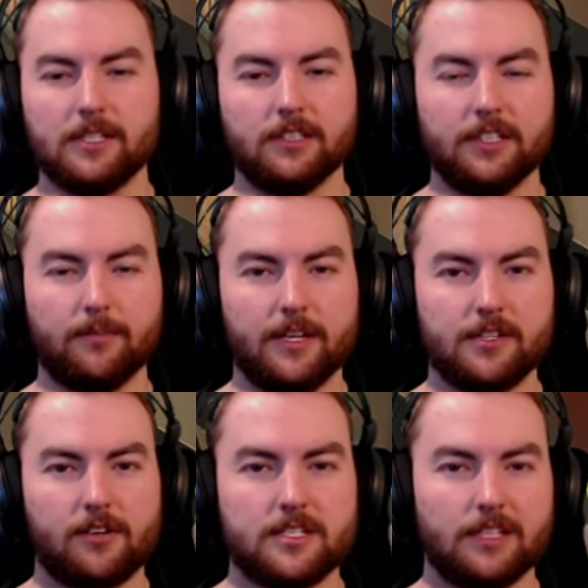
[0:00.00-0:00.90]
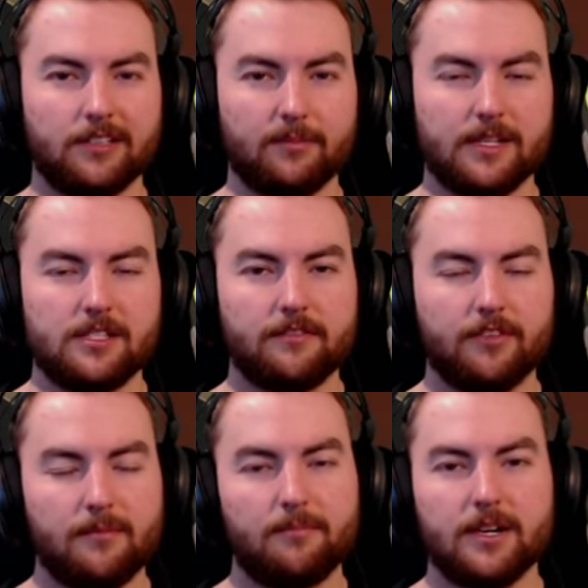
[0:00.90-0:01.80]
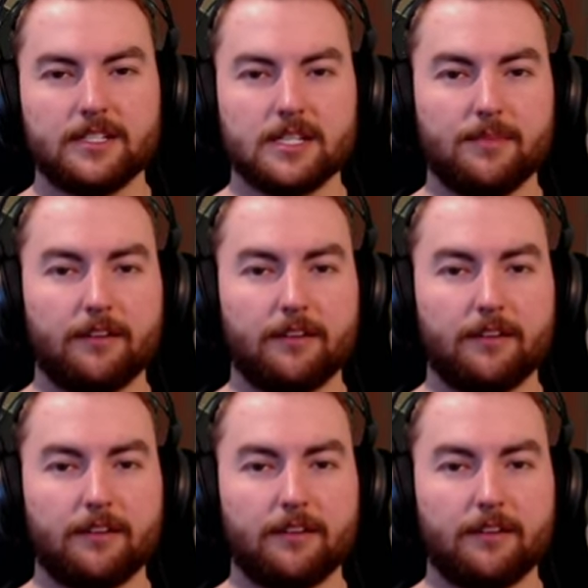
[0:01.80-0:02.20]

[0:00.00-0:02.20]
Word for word: little bit interesting, a little bit different, but it does make